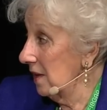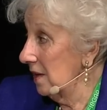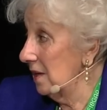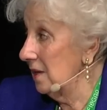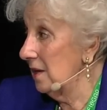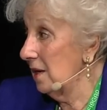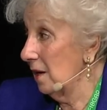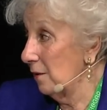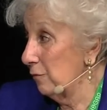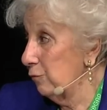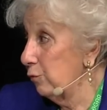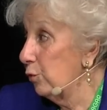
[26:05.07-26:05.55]

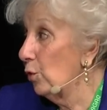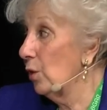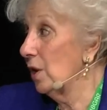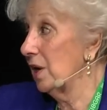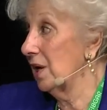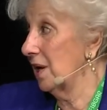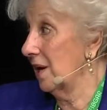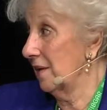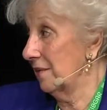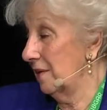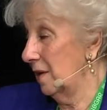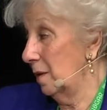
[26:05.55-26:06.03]
every
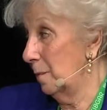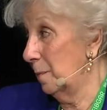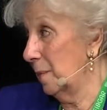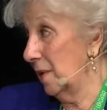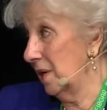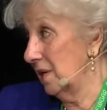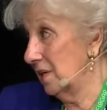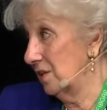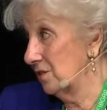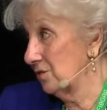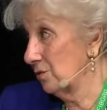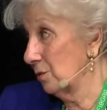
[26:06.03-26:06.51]
day we
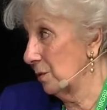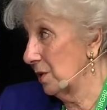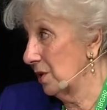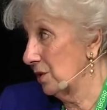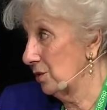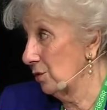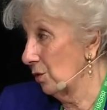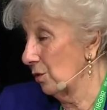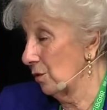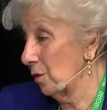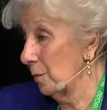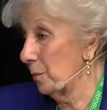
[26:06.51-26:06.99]
came up
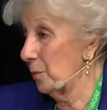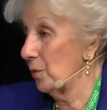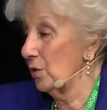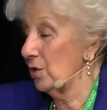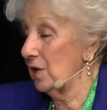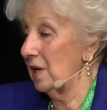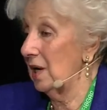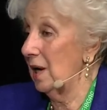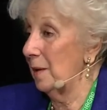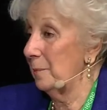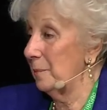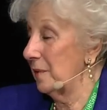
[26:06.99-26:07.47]
with a
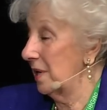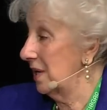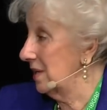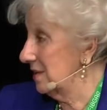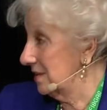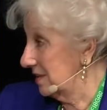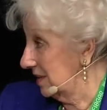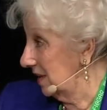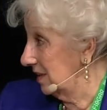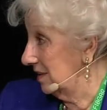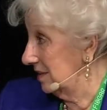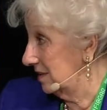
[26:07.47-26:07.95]
new
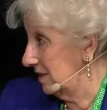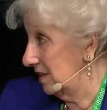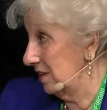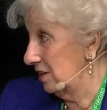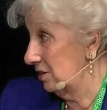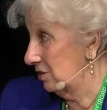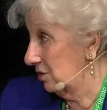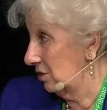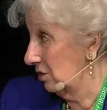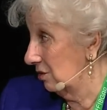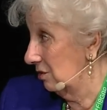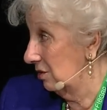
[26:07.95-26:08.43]
thing to
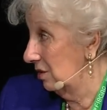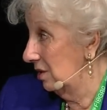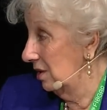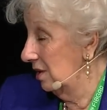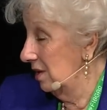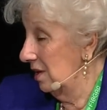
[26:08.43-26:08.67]
do